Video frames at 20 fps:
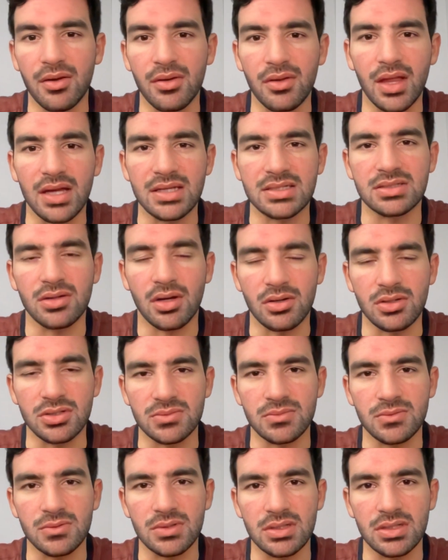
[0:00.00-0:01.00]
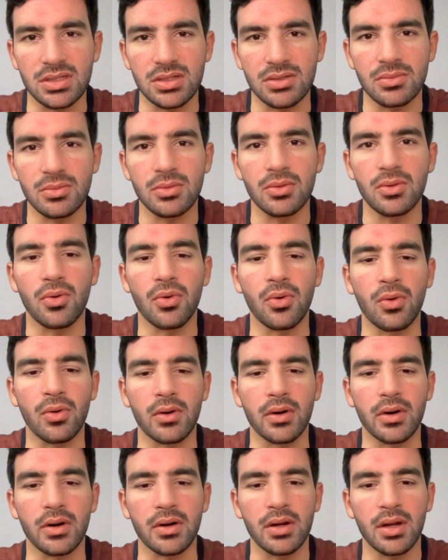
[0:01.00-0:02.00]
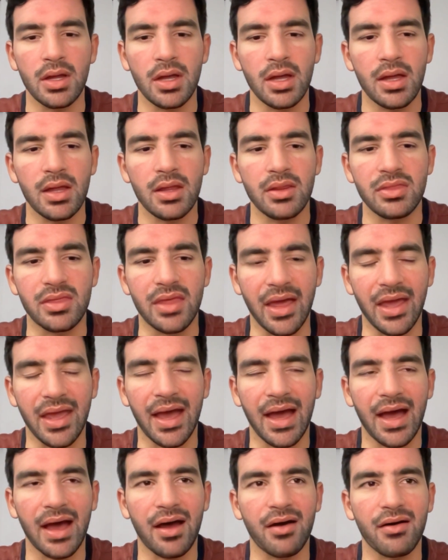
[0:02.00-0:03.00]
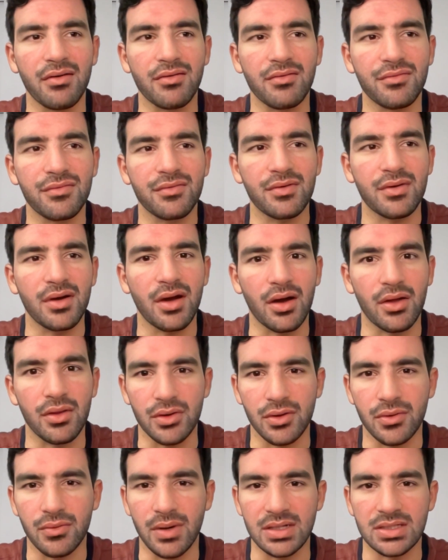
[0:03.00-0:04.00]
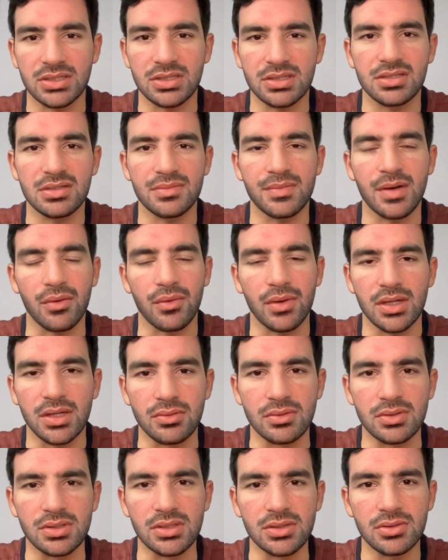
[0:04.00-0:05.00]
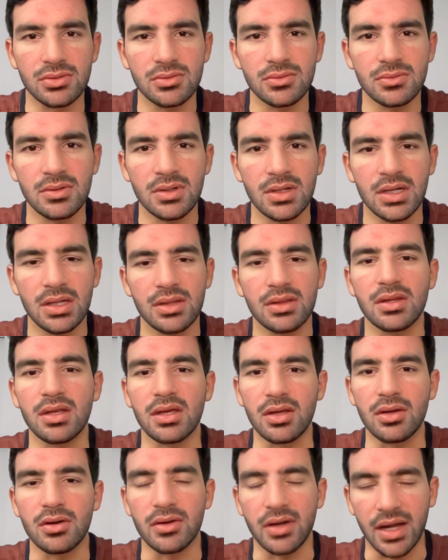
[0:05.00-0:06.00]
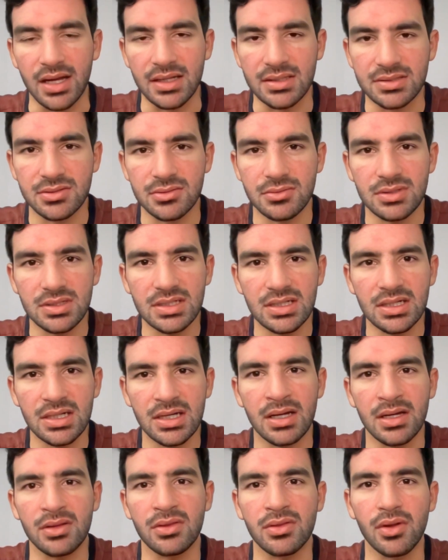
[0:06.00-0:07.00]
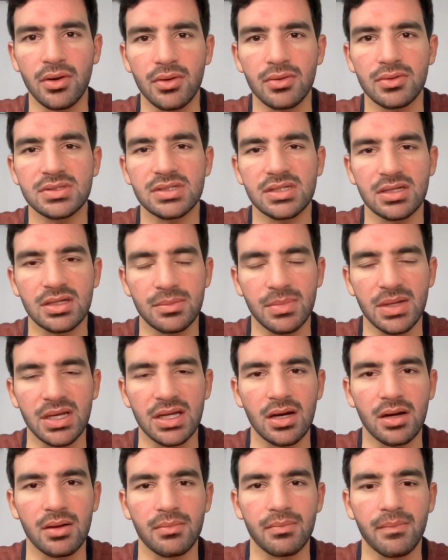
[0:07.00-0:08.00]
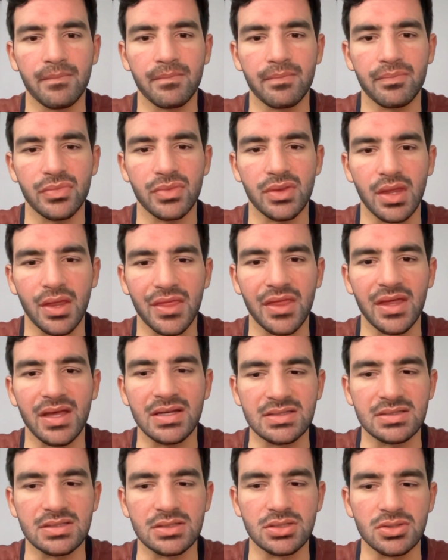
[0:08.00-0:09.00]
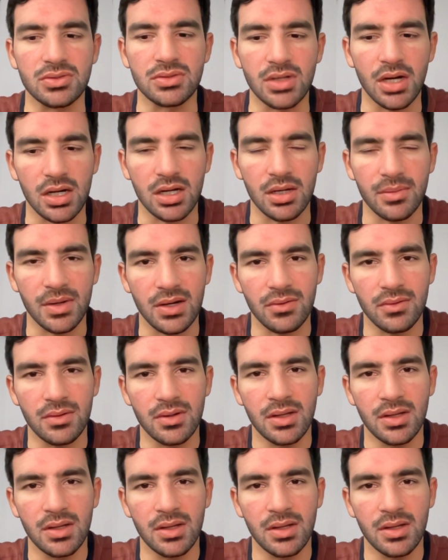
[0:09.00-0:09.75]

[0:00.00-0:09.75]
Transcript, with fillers: less knowledgeable than you or they have other questions about what you do that you're answering and those can become the things that you talk about.